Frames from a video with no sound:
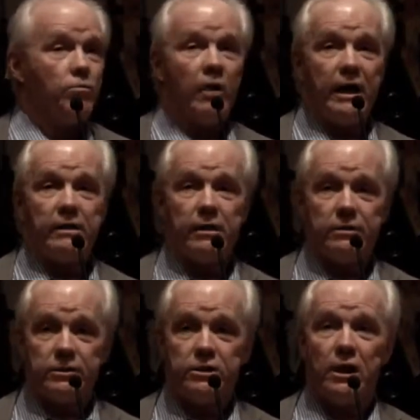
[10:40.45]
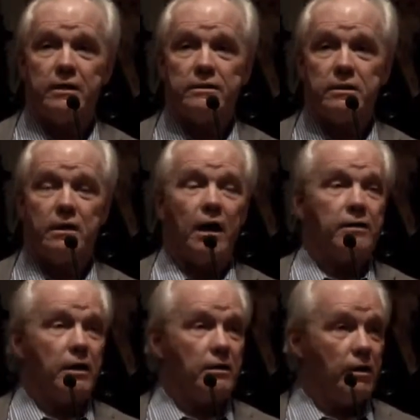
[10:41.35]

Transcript: in a way that there's just not